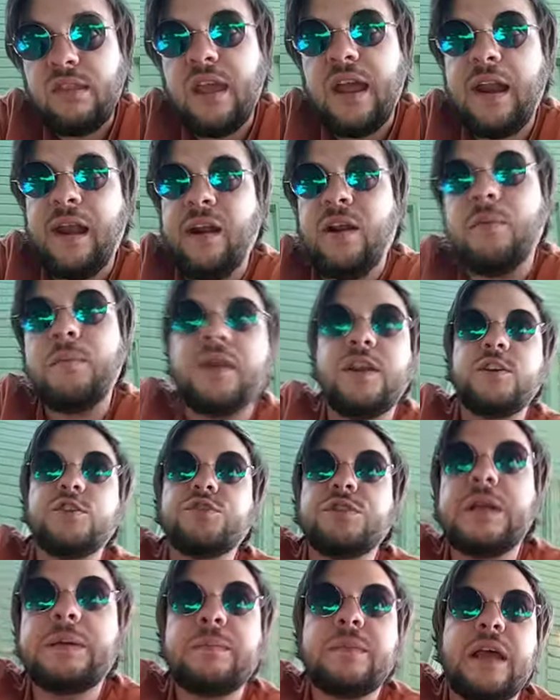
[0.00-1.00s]
And I don't mean
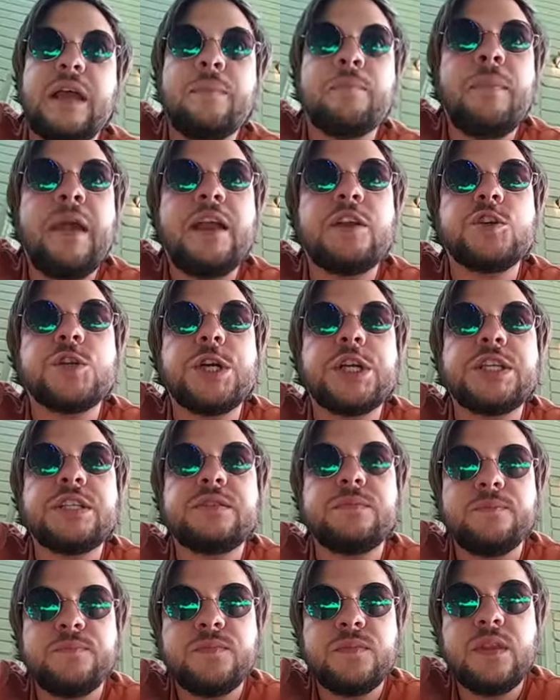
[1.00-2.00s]
dream like
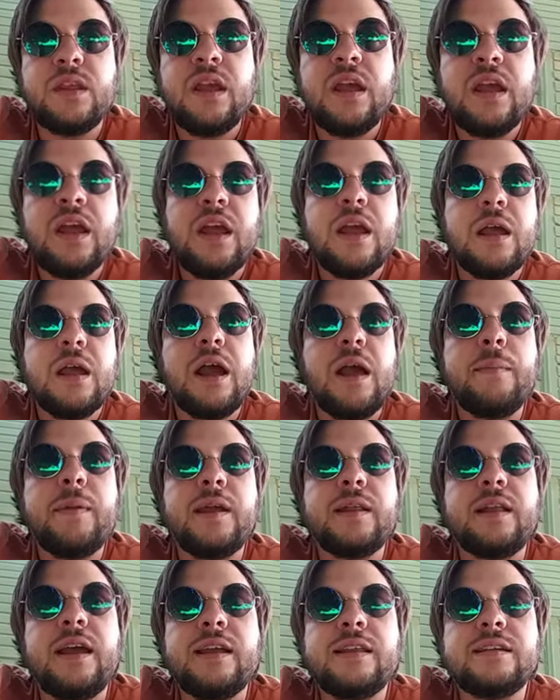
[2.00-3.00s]
Matrix, I
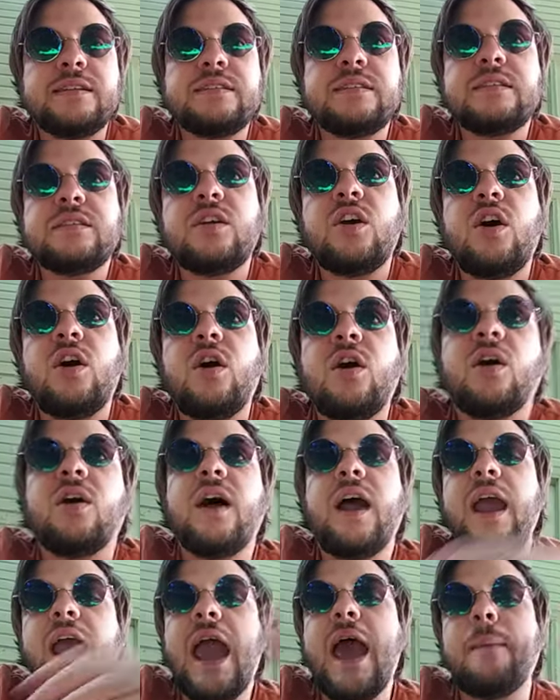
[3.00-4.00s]
mean, like, this is
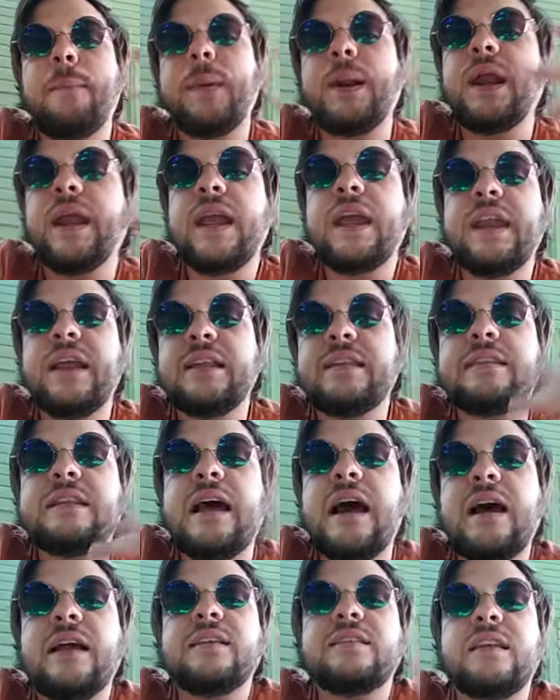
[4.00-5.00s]
all happening and it's
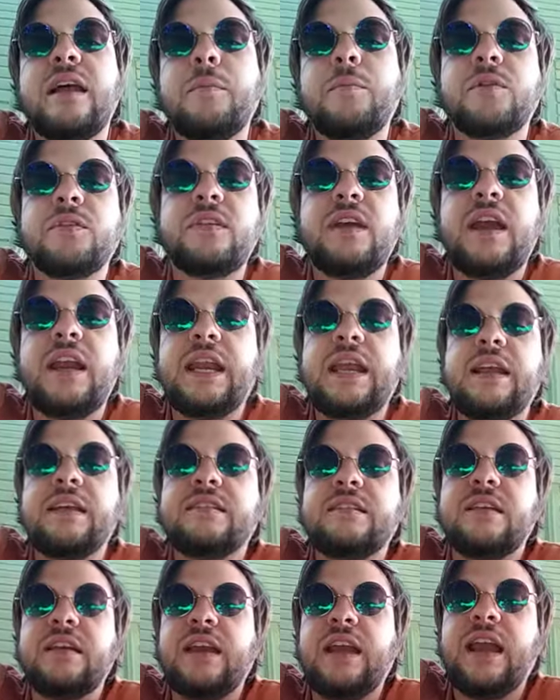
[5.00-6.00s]
not
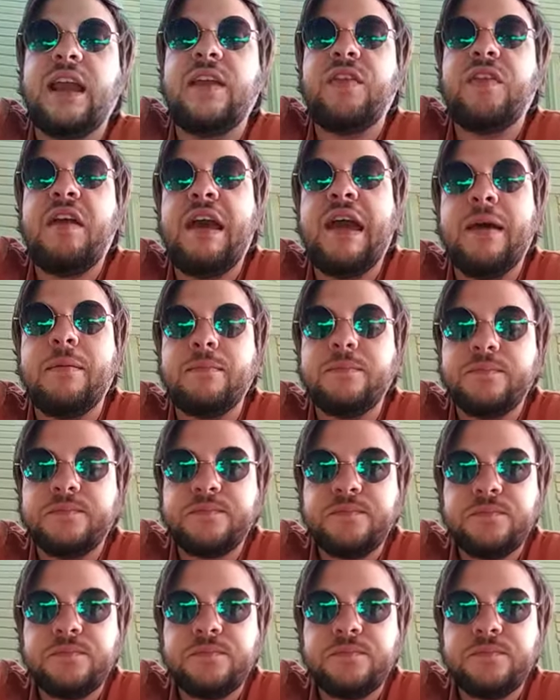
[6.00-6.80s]
simultaneously in that